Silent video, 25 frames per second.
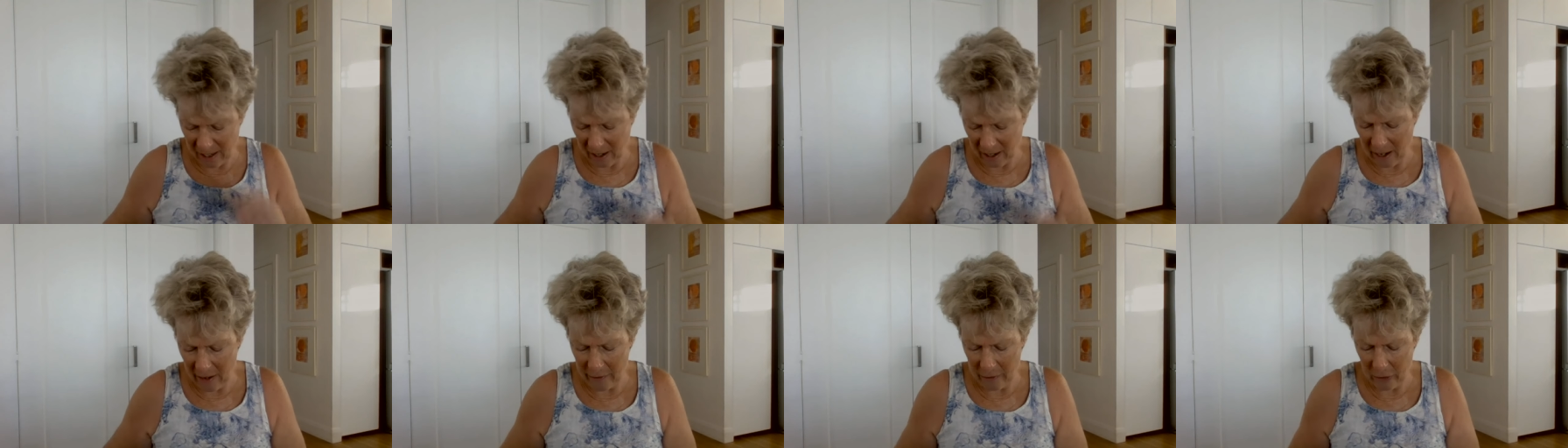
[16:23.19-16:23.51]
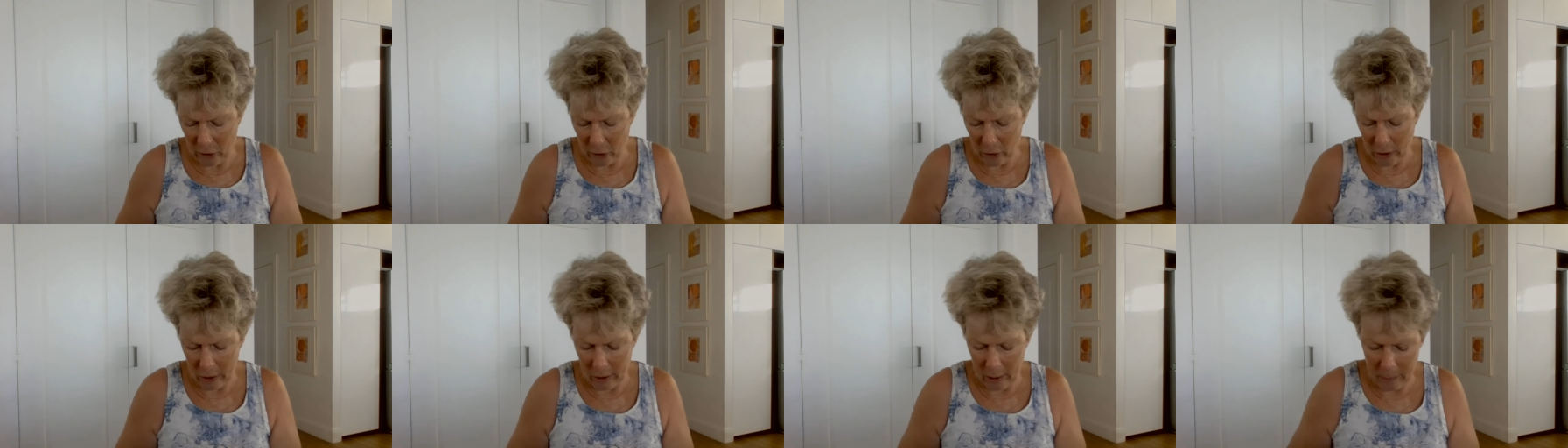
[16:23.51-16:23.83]
I'll have
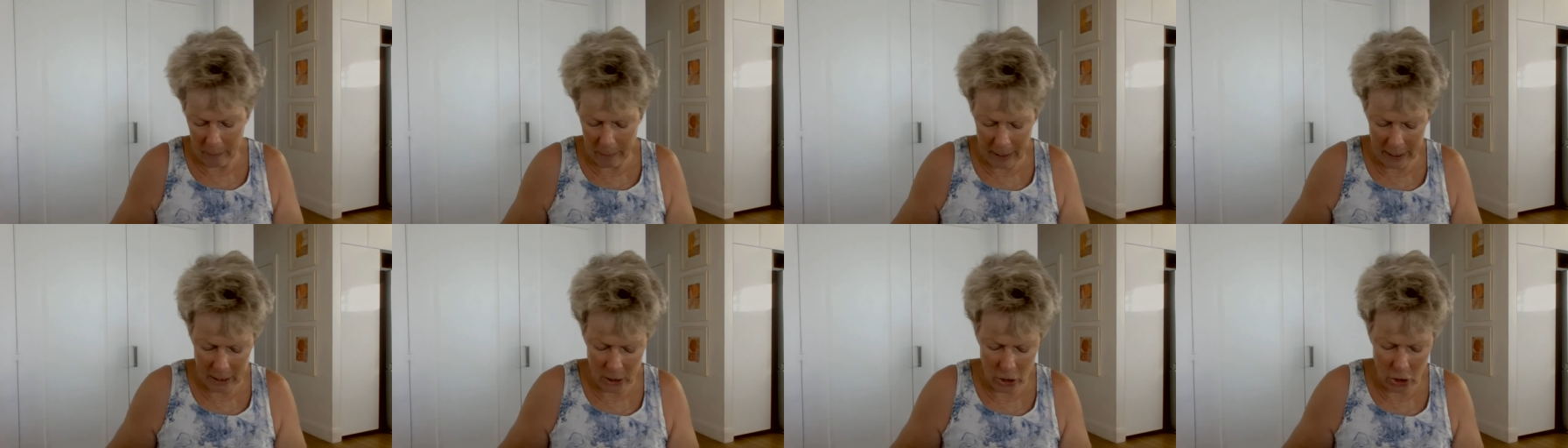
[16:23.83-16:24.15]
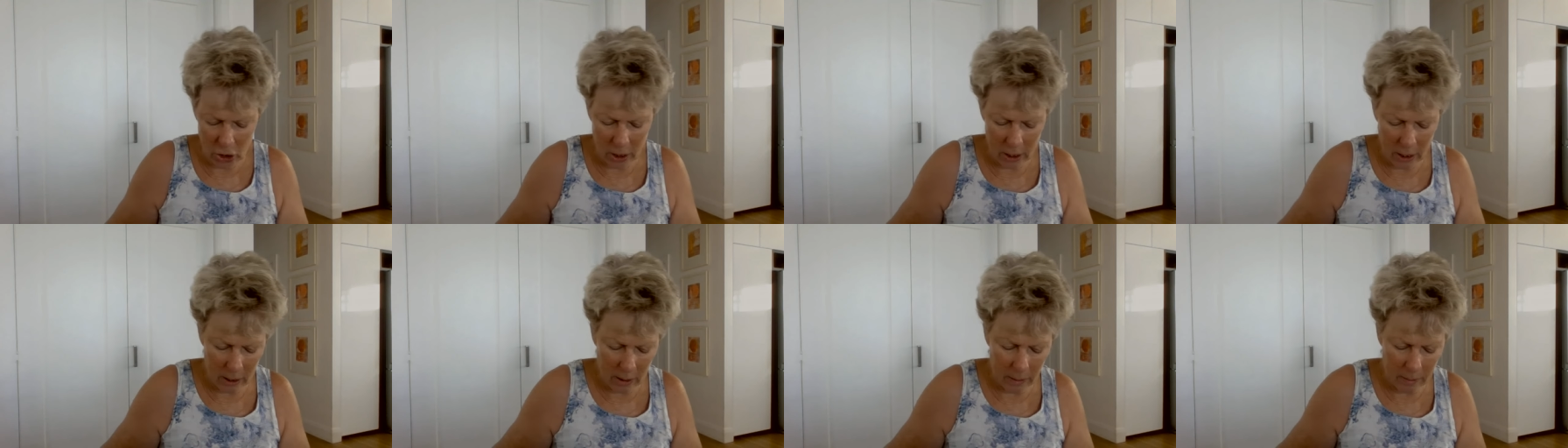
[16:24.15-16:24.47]
a look at the
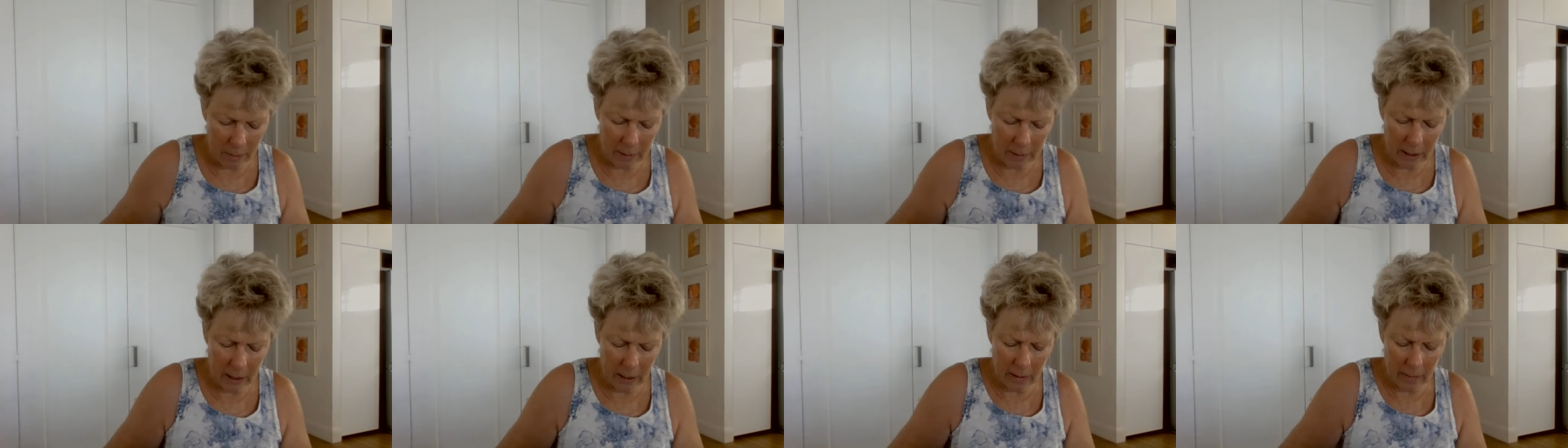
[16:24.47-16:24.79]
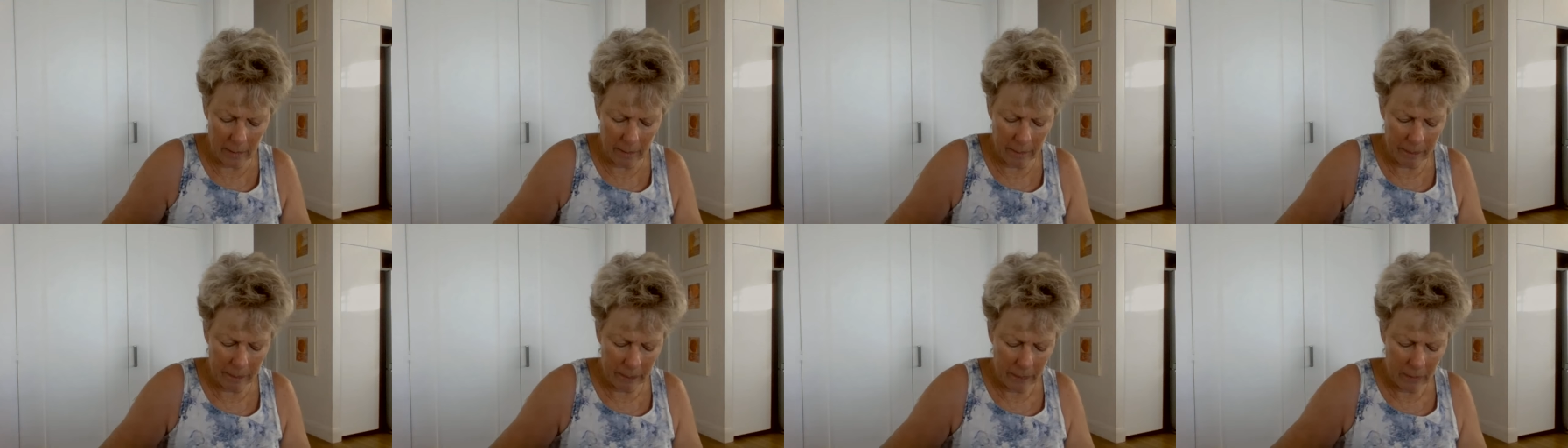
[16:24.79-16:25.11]
budget in a minute